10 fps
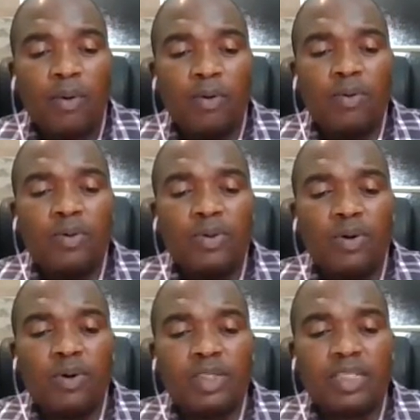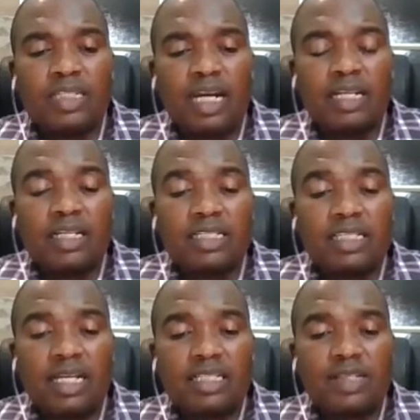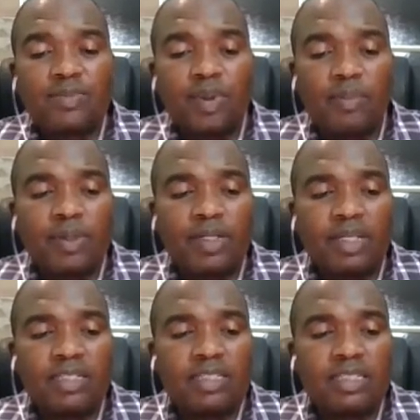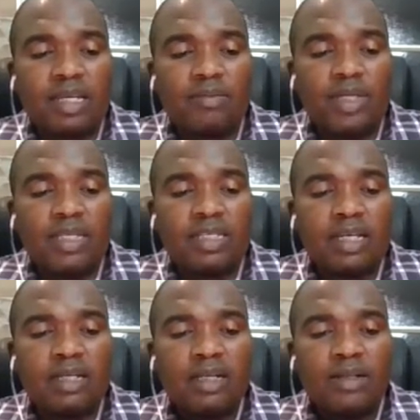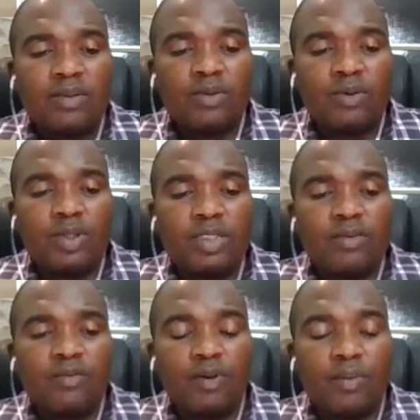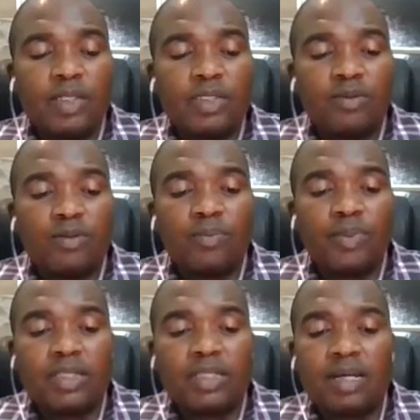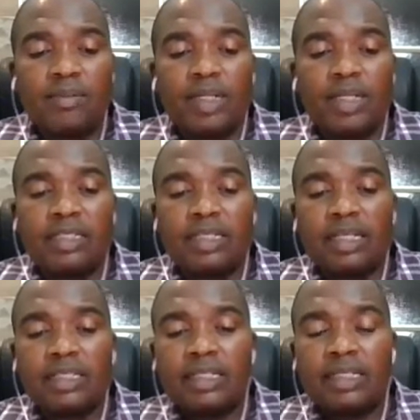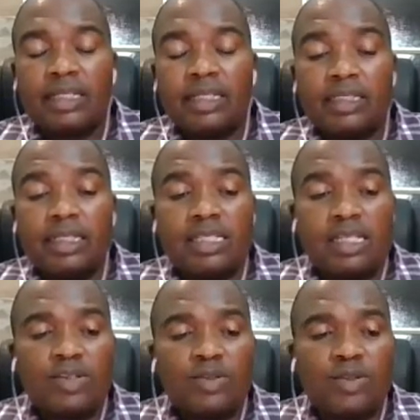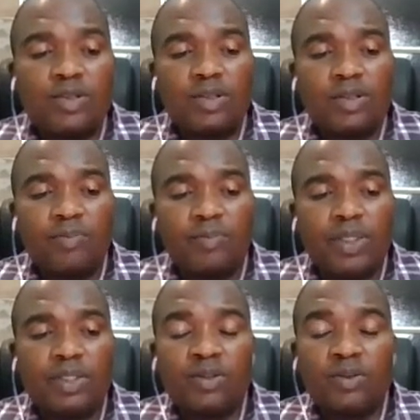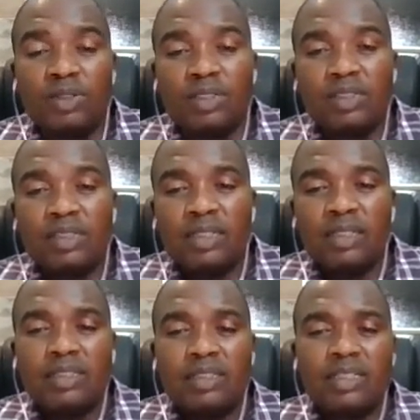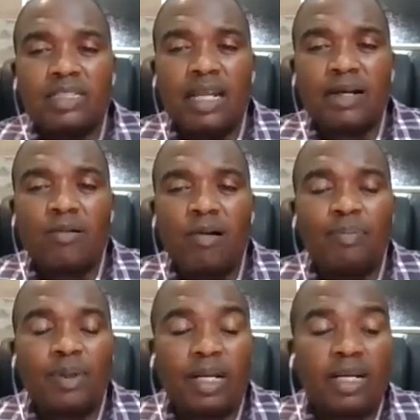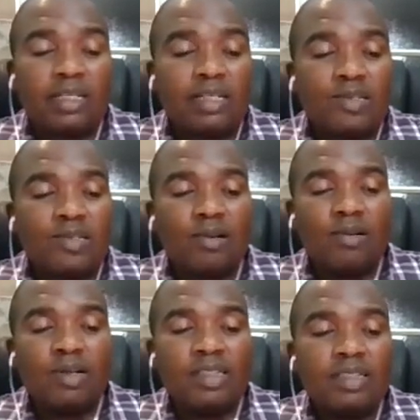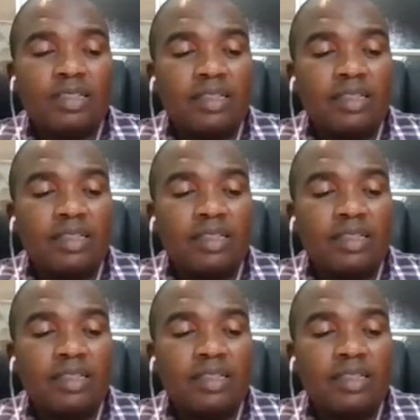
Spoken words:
Who will own the channels such as publications and media through which information will be disseminated? These issues impinge on things like copyright and so on.